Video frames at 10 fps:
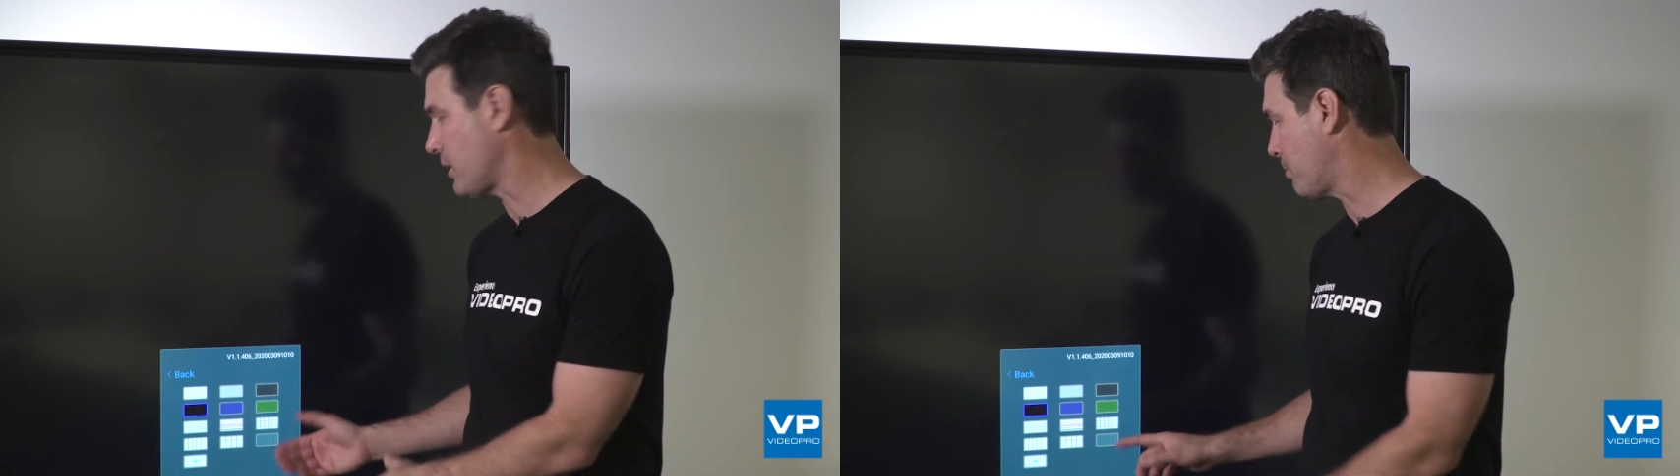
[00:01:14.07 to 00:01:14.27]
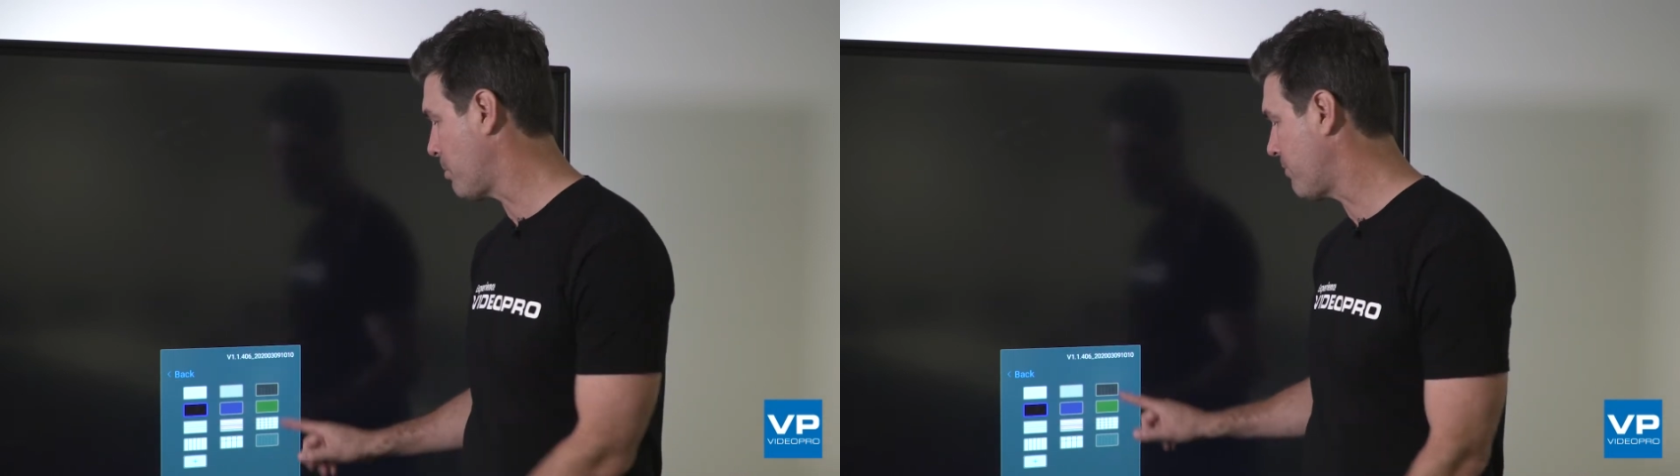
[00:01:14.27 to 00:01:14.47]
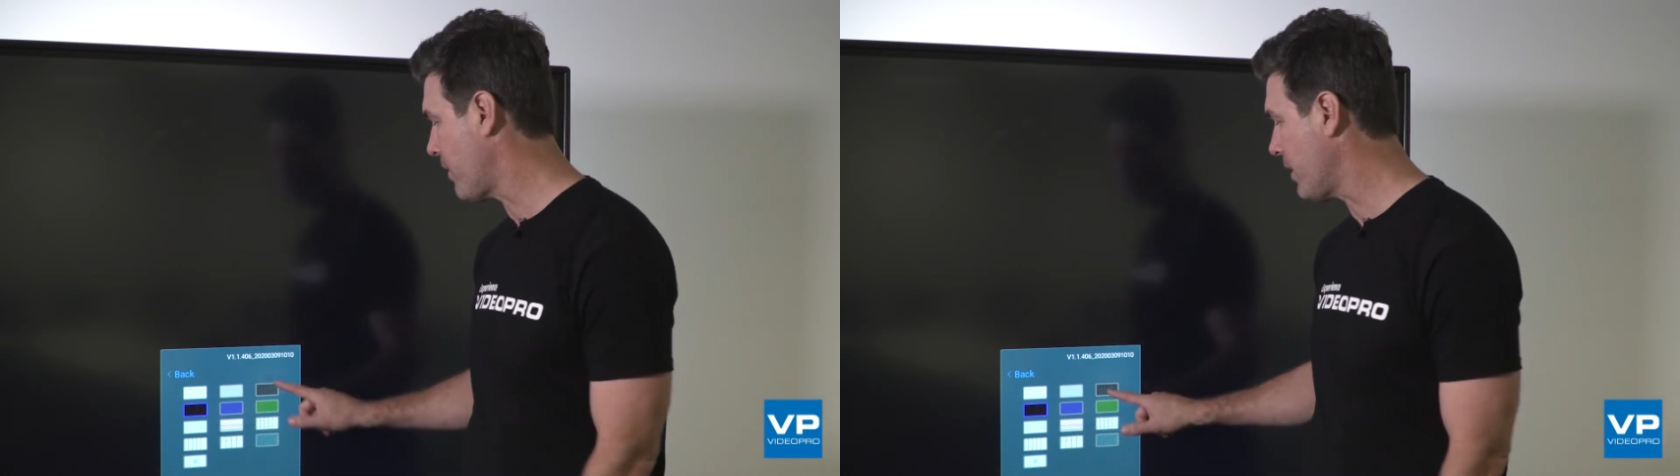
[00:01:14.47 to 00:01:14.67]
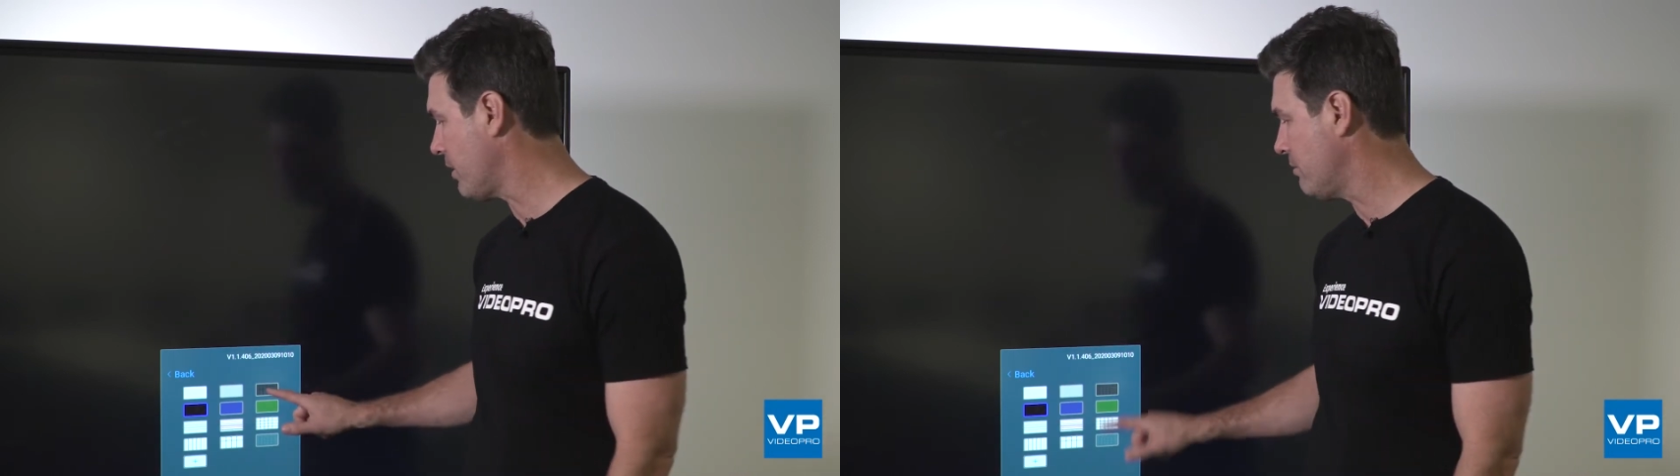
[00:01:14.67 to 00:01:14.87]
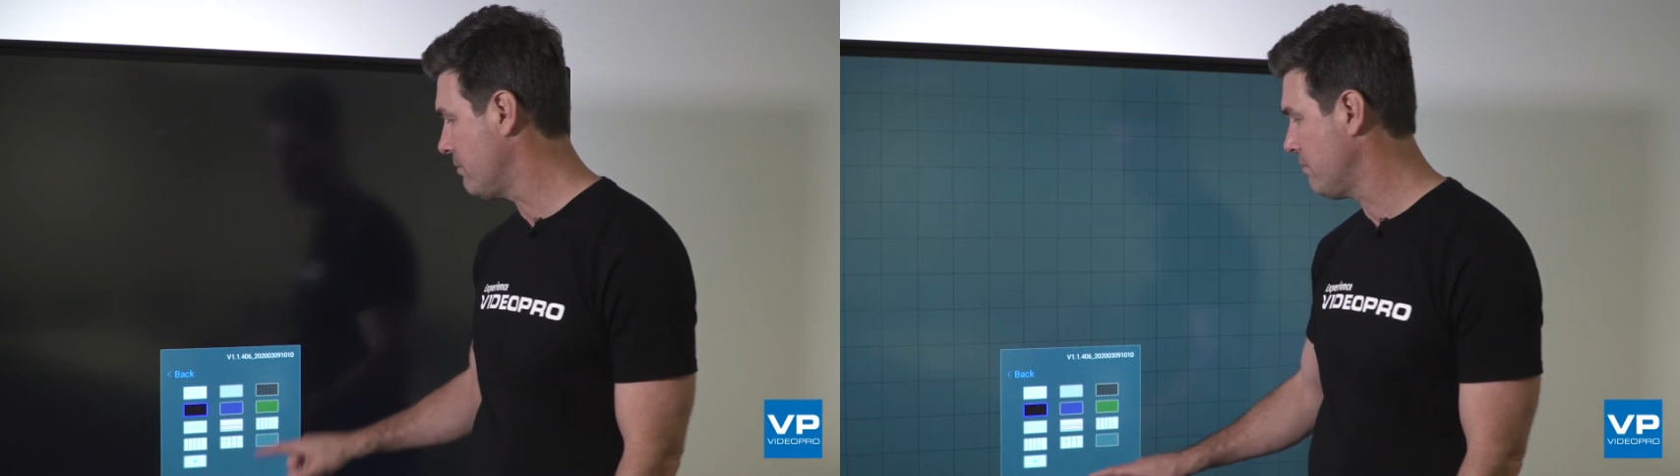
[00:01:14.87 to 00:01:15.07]
provided,
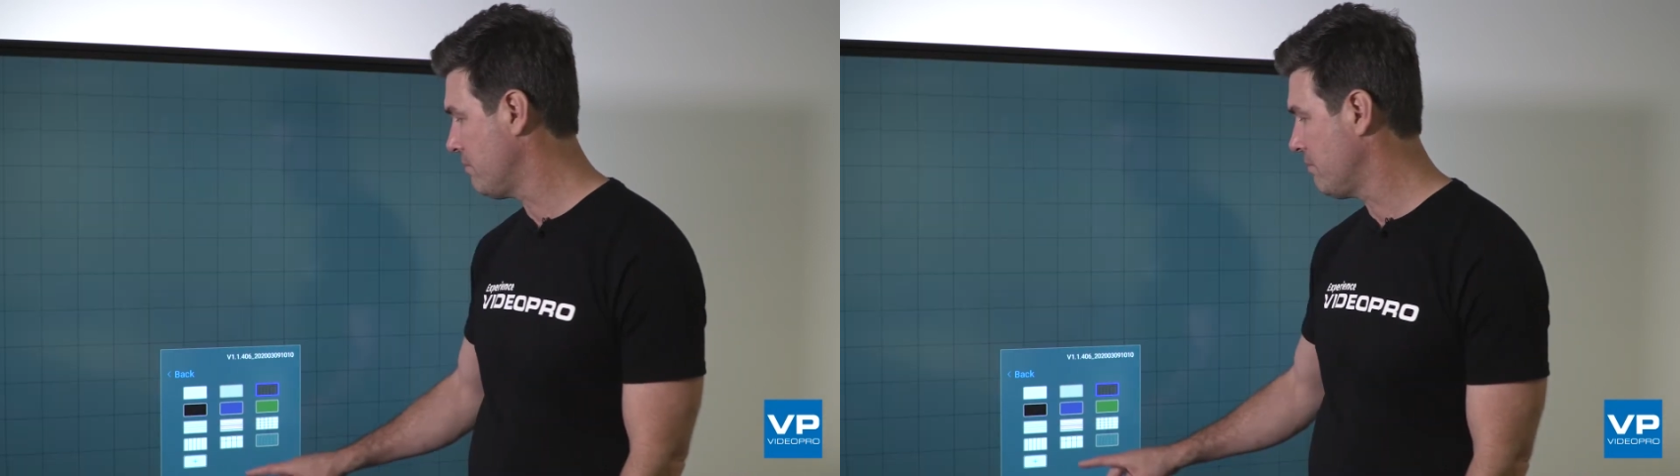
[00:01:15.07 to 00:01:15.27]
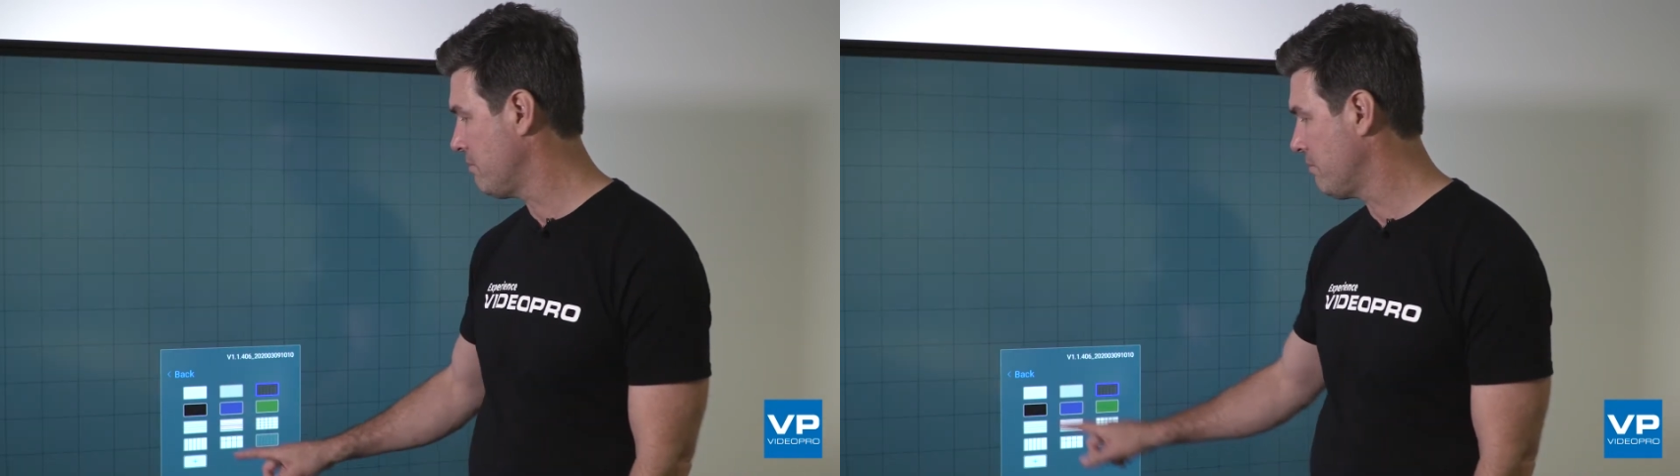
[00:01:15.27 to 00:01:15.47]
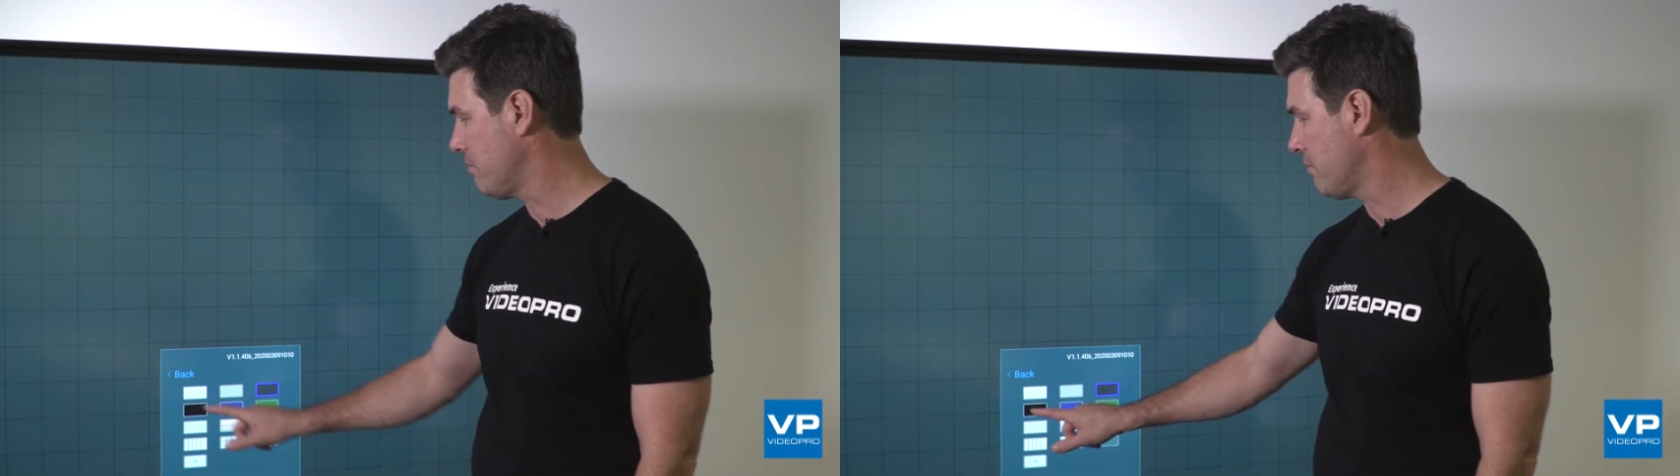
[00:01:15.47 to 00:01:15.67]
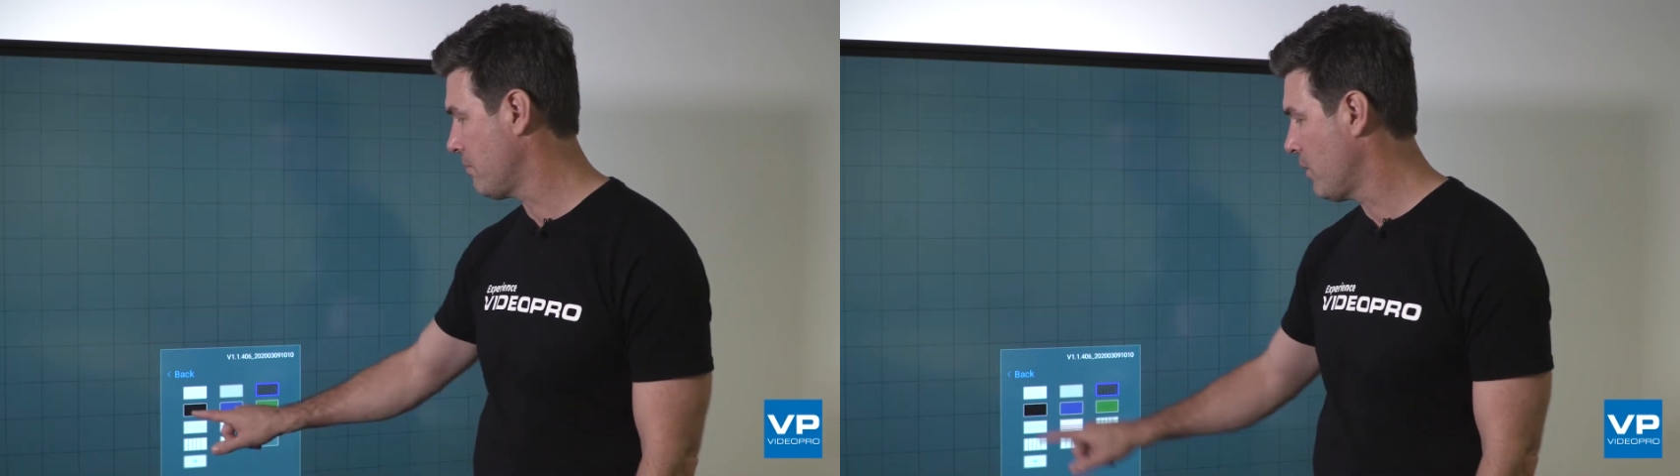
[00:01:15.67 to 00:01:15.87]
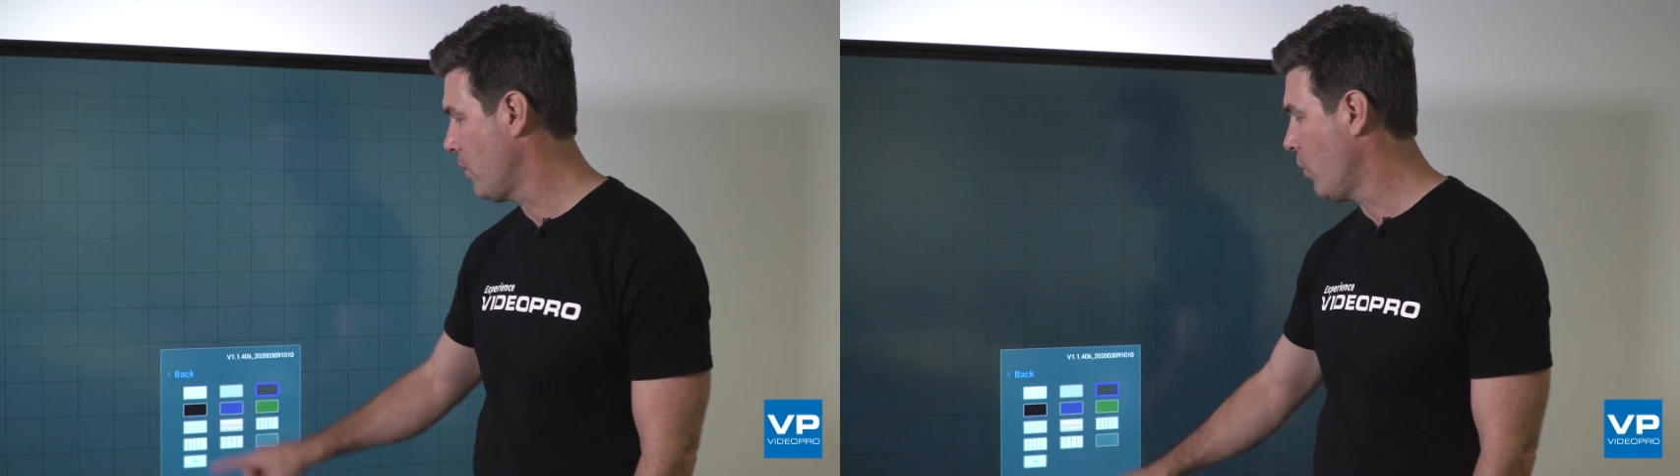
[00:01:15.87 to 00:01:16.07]

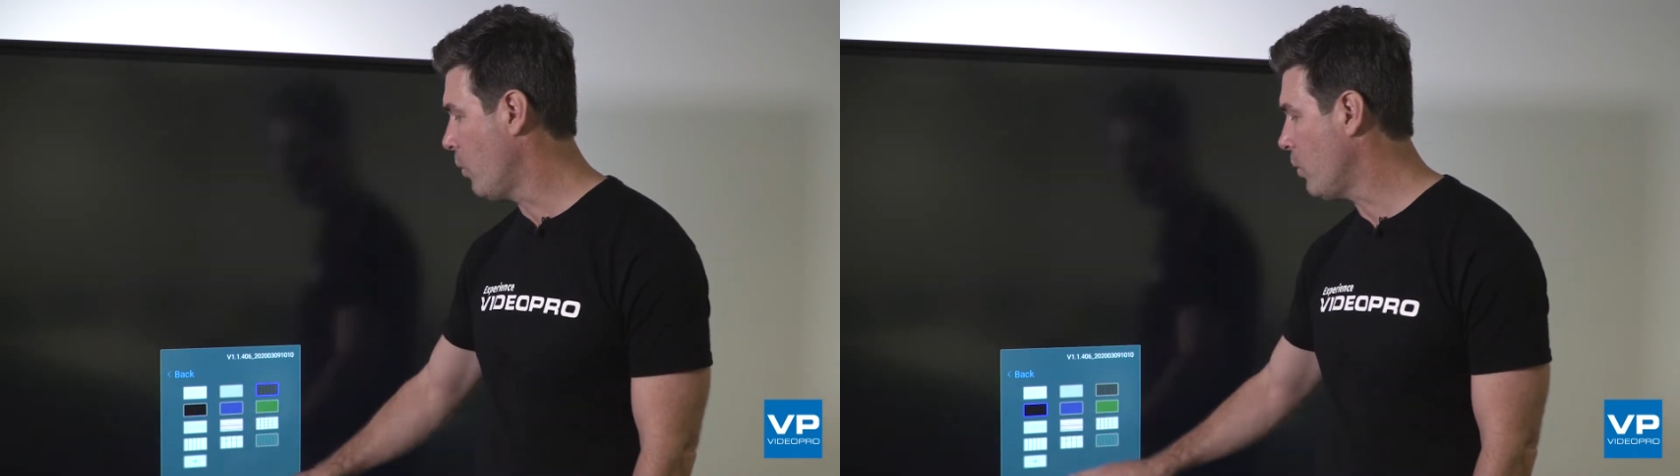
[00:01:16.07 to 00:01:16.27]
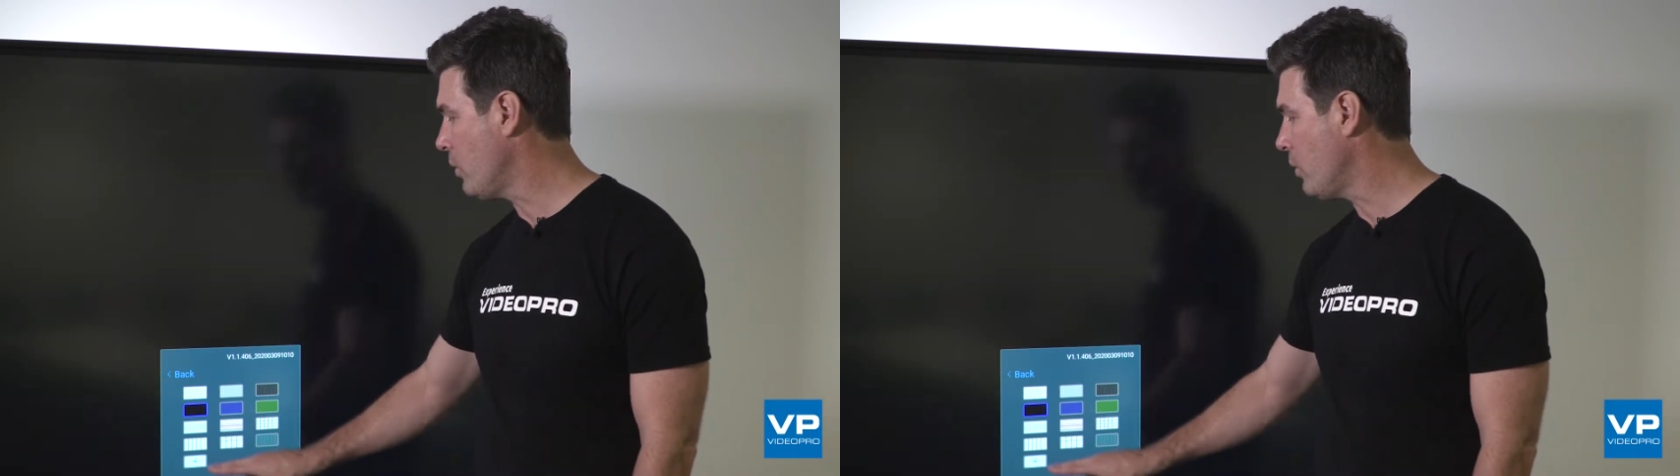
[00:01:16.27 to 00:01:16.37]
or